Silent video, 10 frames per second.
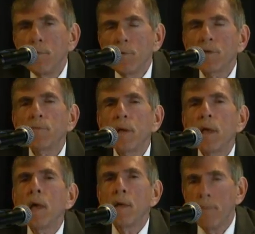which
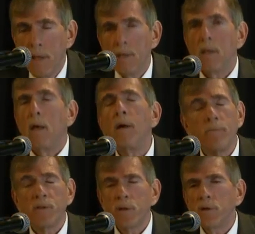became an
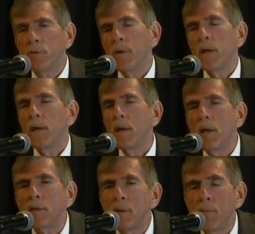excuse me,
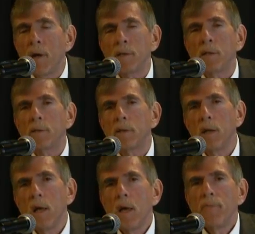independent
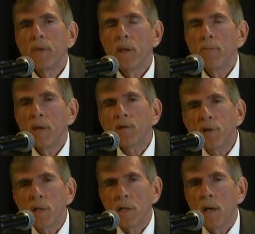
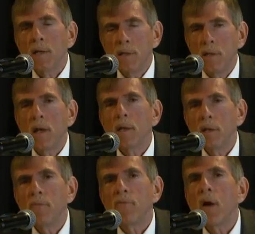commission in
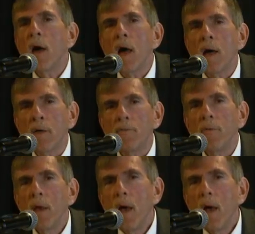1995.